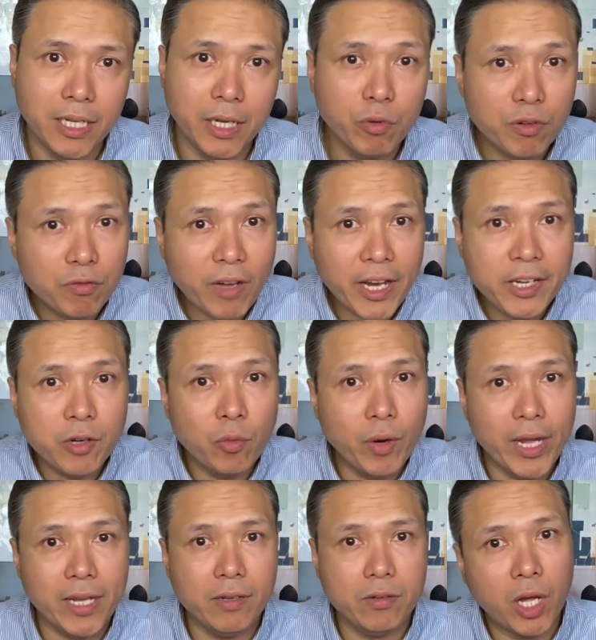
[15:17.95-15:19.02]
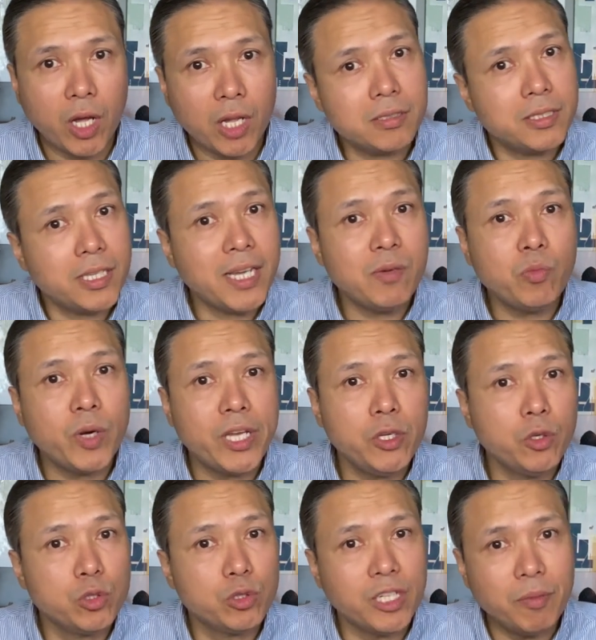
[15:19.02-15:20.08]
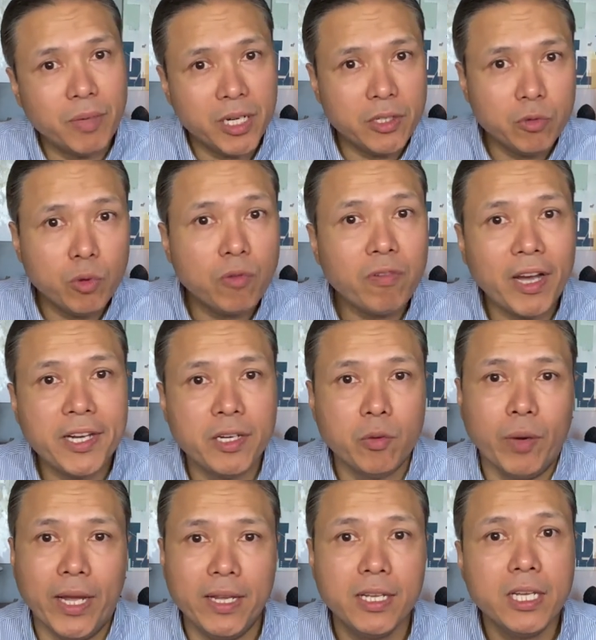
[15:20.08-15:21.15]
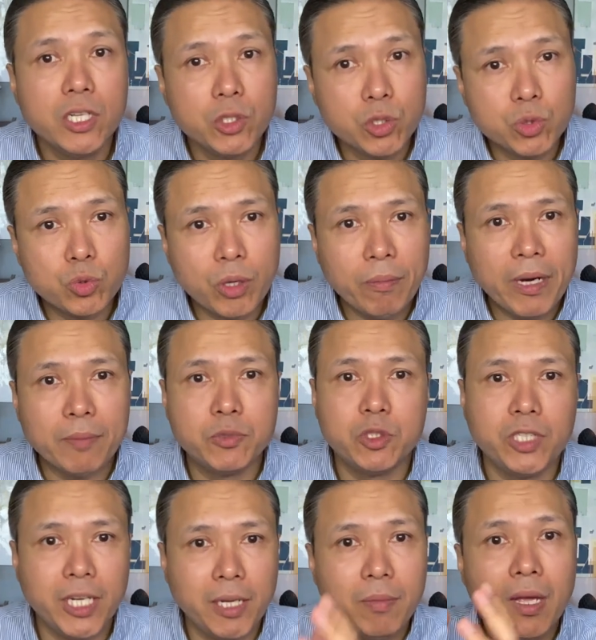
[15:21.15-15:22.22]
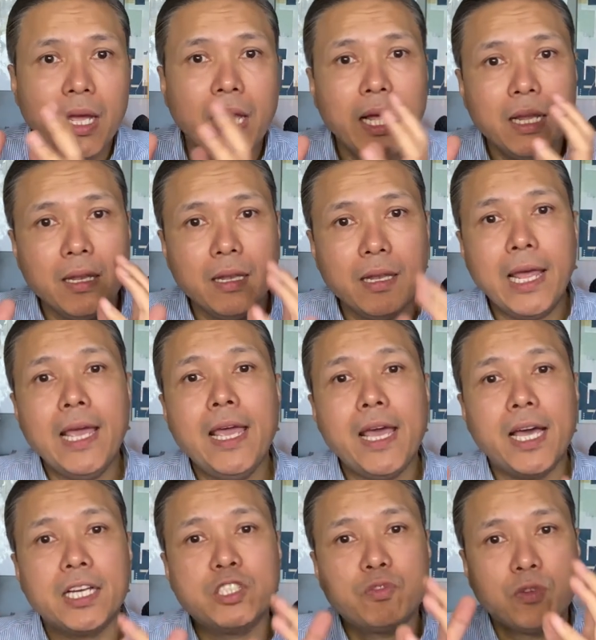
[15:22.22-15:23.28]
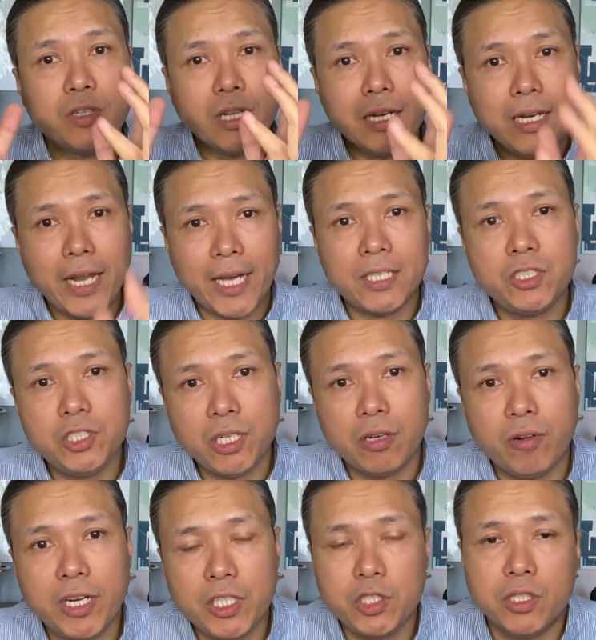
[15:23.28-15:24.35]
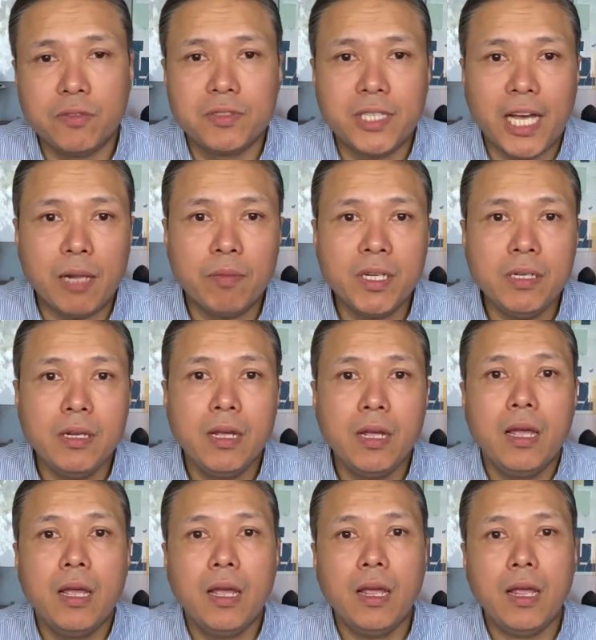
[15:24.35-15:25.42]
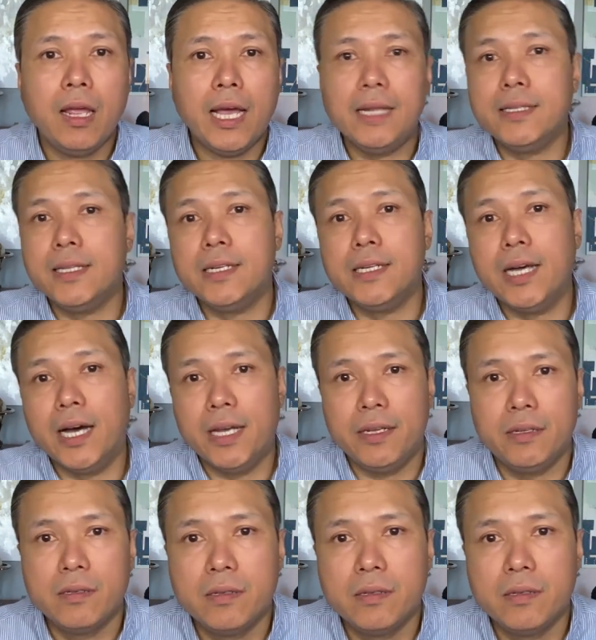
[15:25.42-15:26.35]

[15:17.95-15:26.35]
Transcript: It will find a way, not the same way usually, but it will find a way to swim upstream, lay eggs for the next generation of salmon, and then die.